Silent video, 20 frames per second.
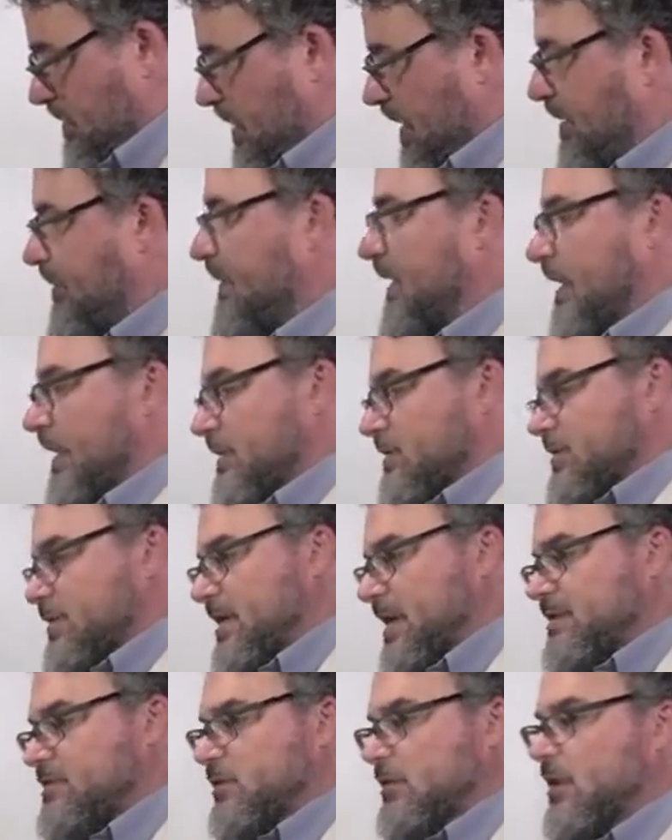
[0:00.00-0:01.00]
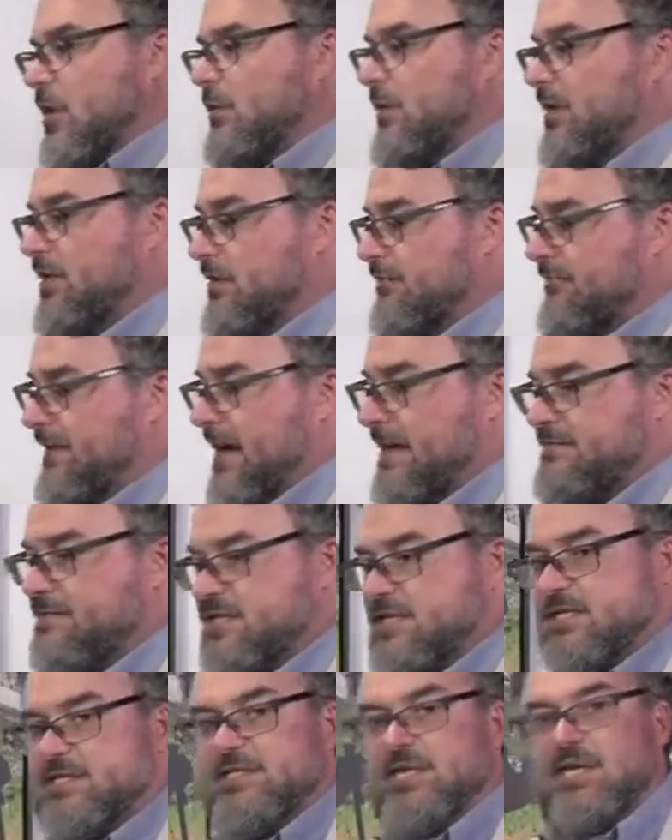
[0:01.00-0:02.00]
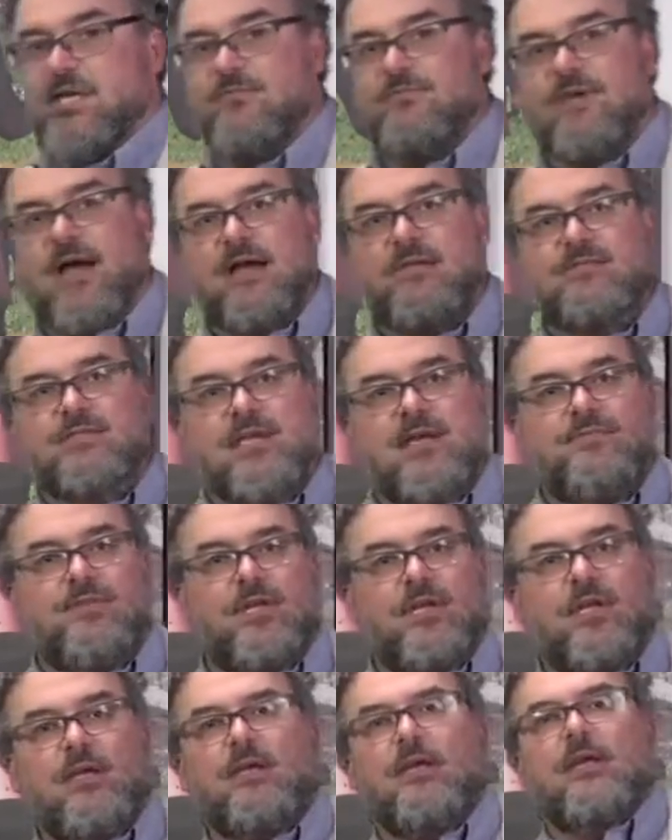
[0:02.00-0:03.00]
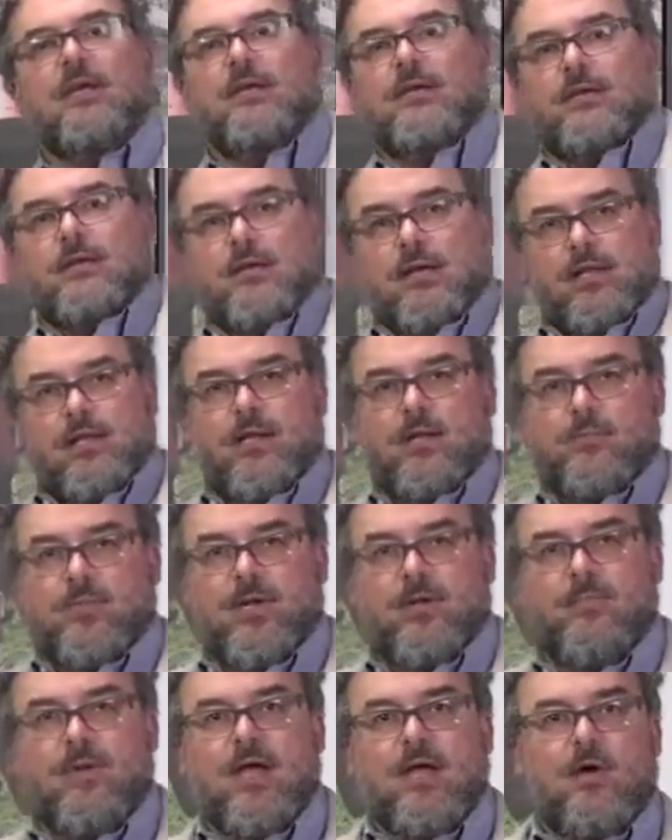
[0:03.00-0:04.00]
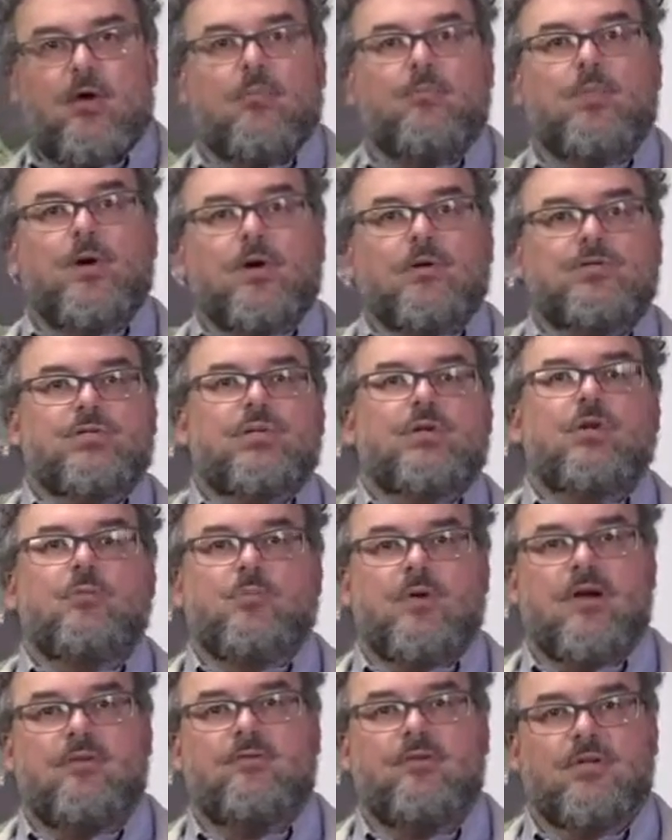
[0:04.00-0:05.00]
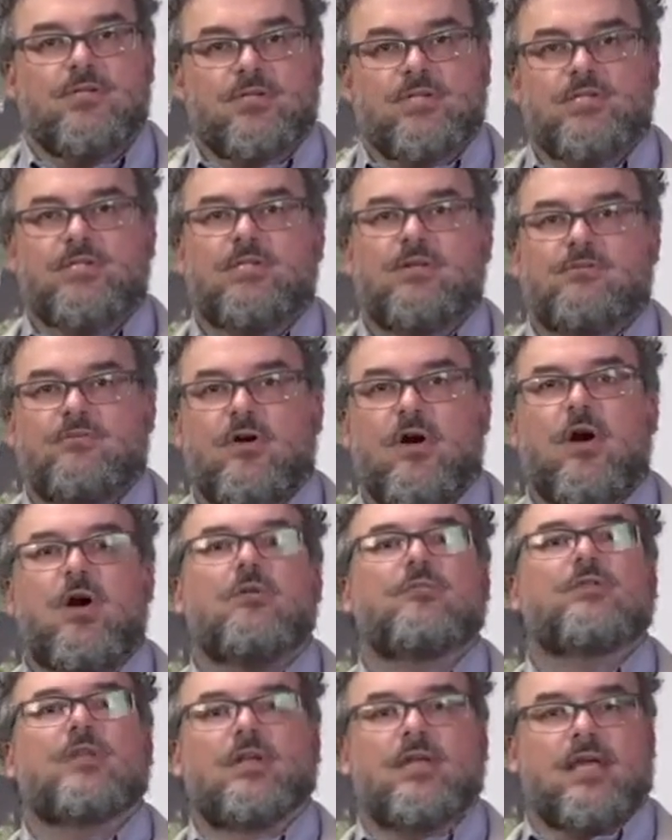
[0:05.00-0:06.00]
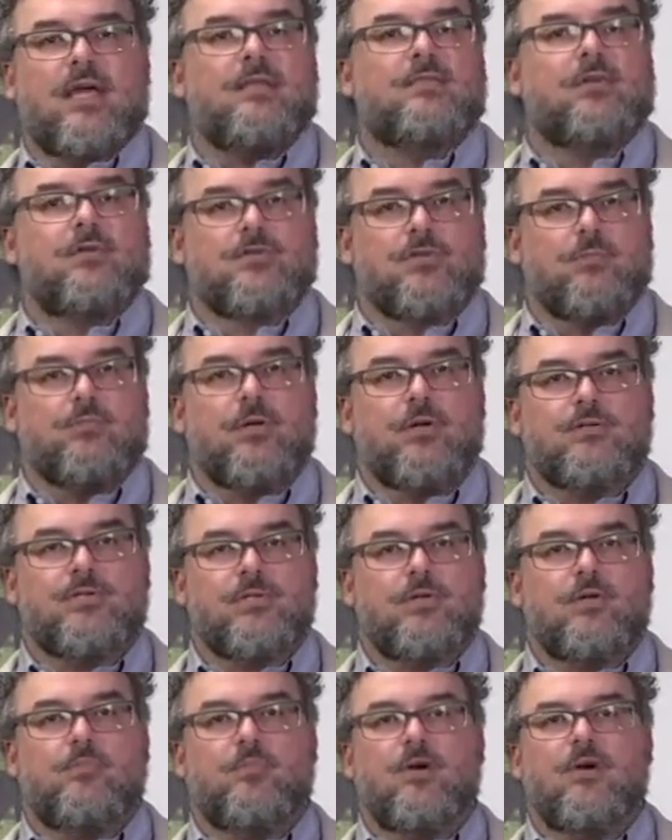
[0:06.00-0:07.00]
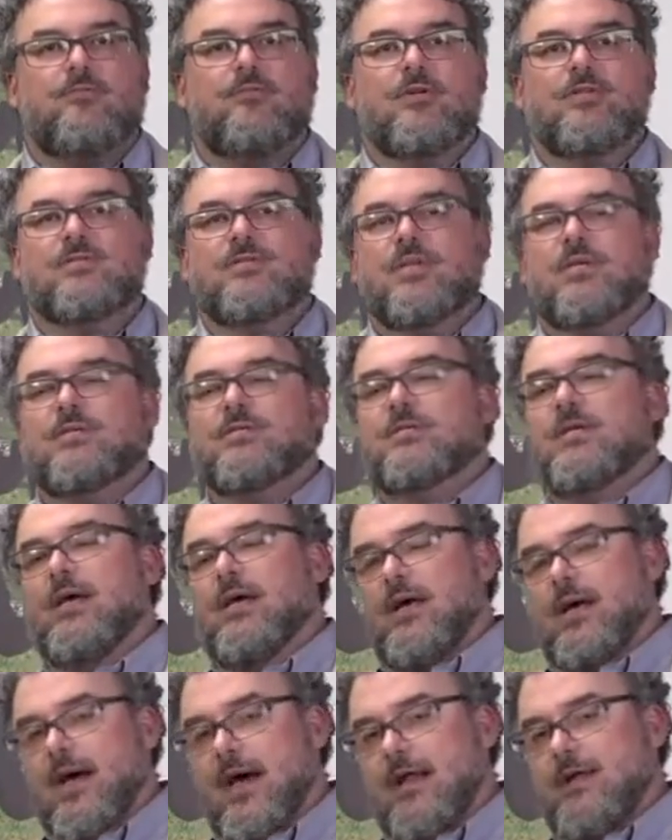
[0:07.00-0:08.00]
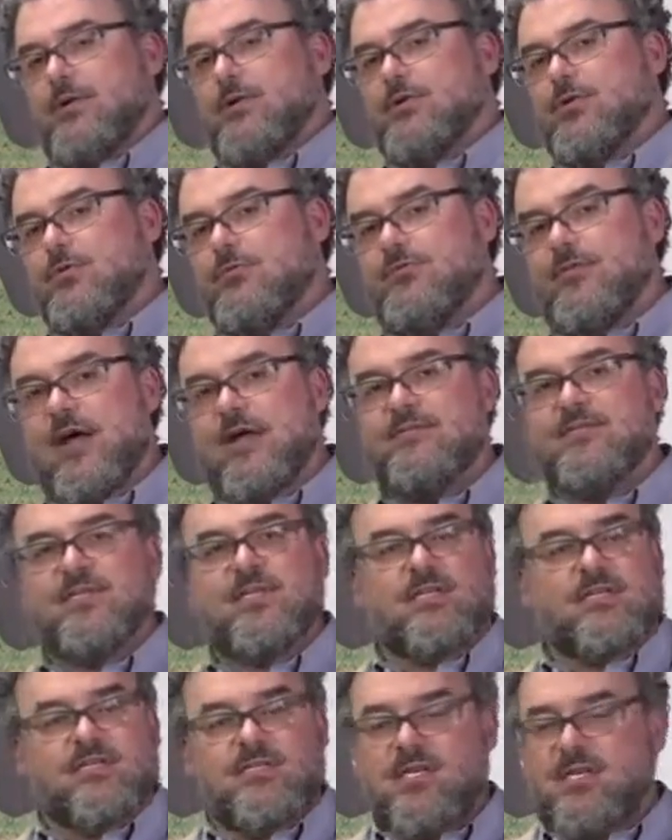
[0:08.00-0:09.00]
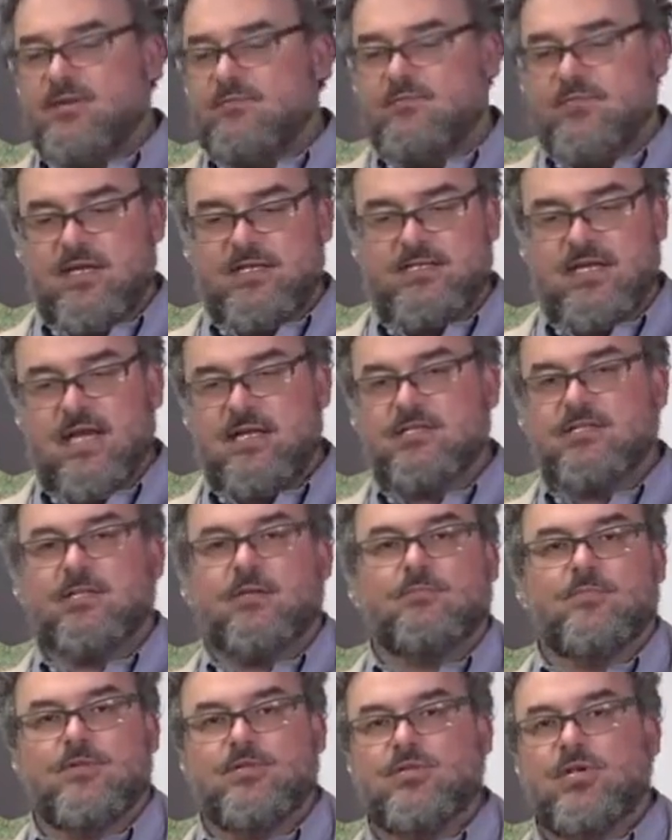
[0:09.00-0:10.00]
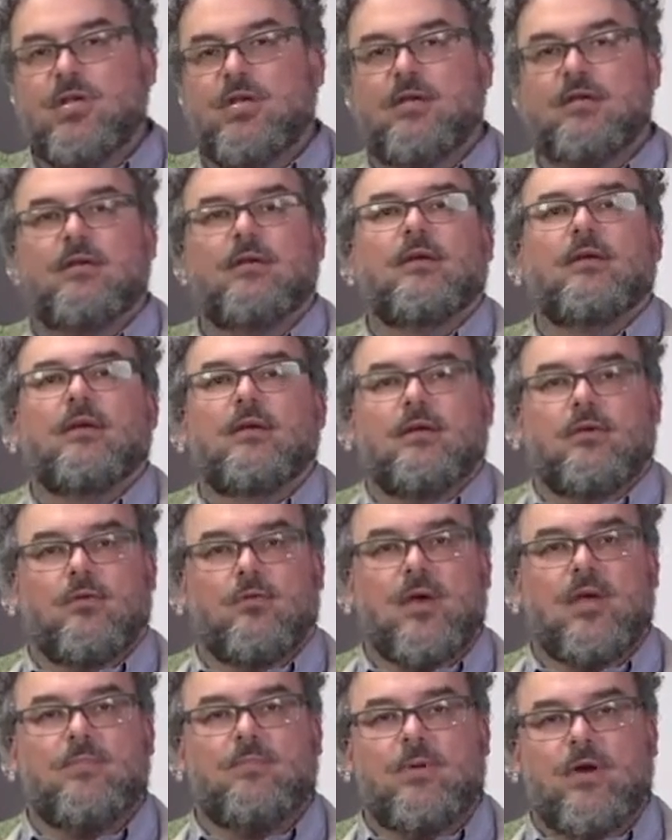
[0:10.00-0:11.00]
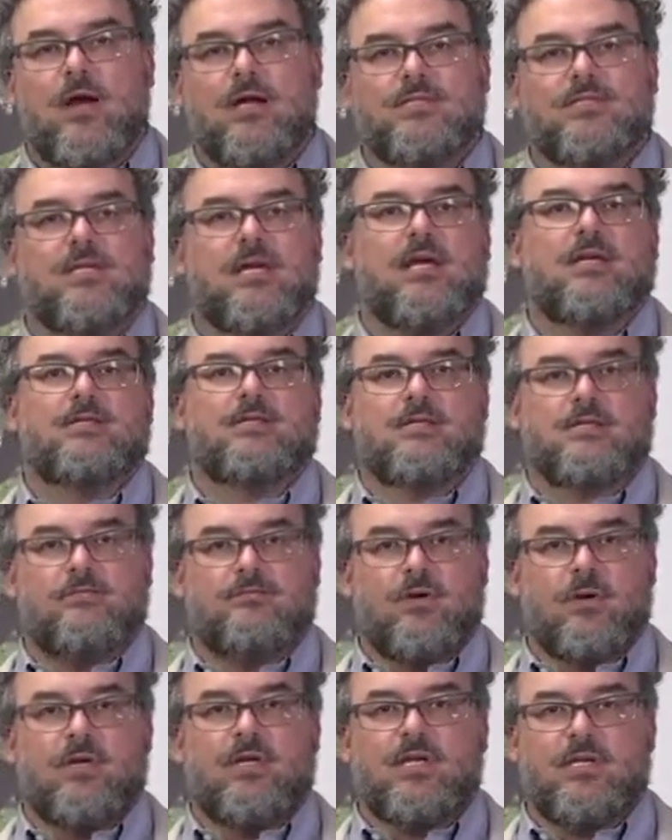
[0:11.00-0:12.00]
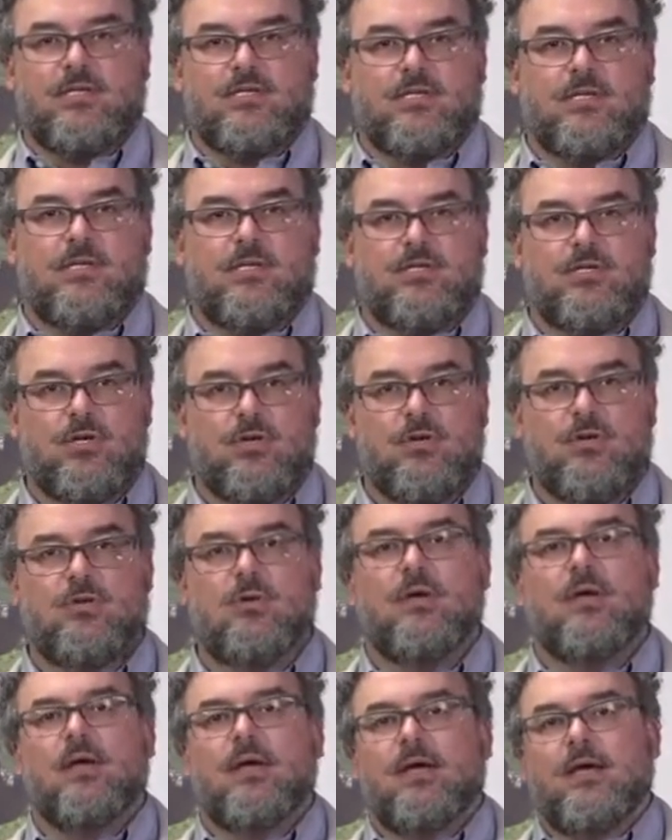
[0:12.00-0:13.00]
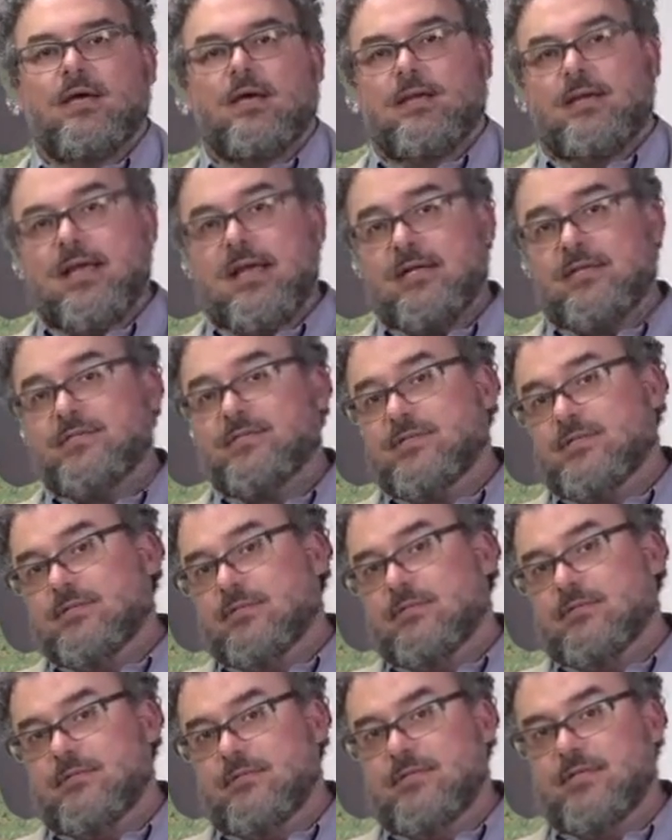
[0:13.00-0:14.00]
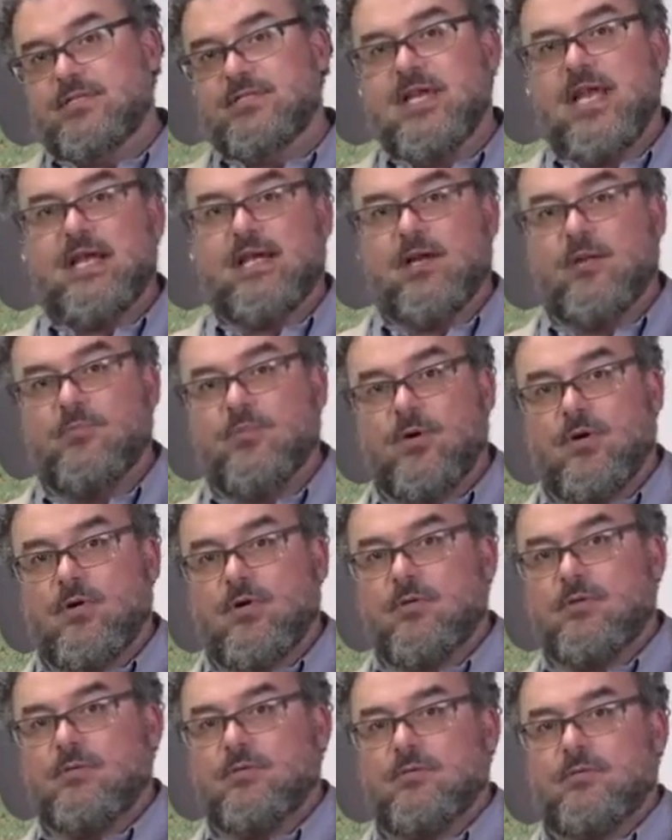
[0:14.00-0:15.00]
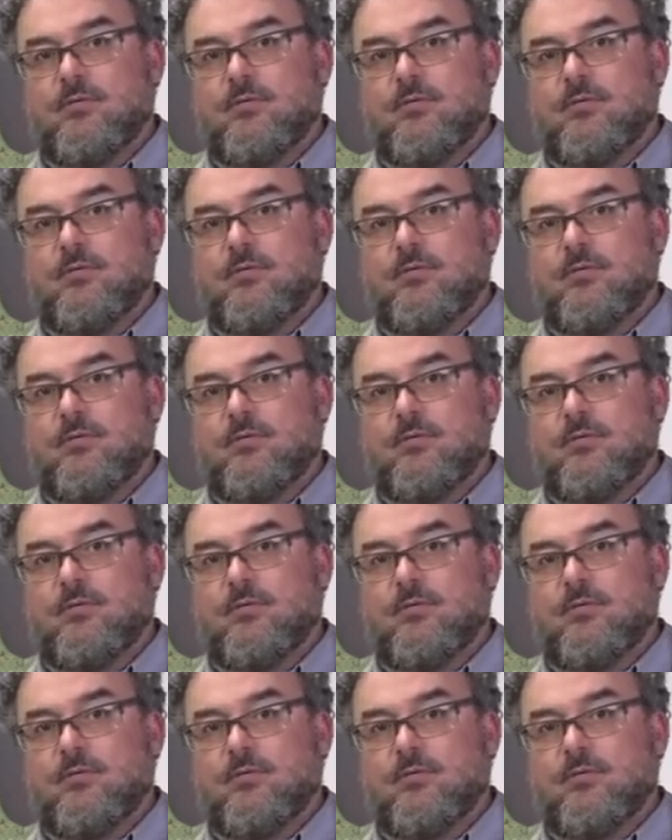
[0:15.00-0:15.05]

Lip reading: Okay, so that's loading the 560 and 570. A little bit of my own personal preferences involved, and again, those are personal preferences. On our new 560, fantastic machine, great process, very easy to do. Next, the take-up roll.